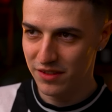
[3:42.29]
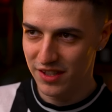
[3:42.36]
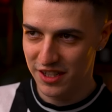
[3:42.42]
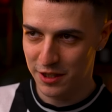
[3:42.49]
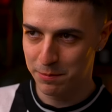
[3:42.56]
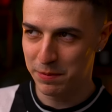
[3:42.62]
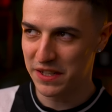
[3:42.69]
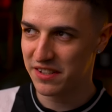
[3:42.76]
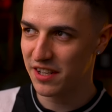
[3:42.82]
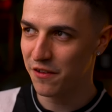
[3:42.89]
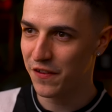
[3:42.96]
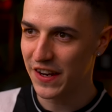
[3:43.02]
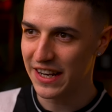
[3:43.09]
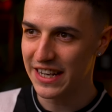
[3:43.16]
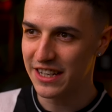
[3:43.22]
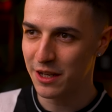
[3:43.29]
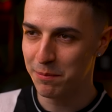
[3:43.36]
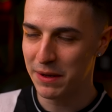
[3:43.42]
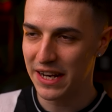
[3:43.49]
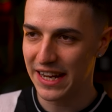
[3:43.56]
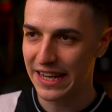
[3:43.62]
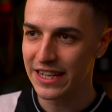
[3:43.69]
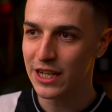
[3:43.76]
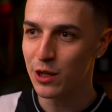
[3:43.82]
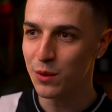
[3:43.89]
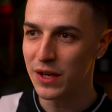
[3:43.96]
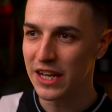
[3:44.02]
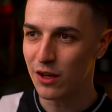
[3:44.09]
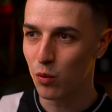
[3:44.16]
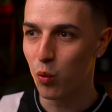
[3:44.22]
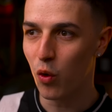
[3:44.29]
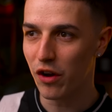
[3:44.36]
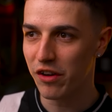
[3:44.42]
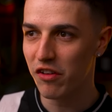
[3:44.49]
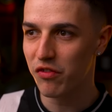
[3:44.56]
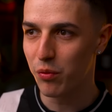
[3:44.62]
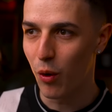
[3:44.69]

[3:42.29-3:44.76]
specifically to be like a unique one of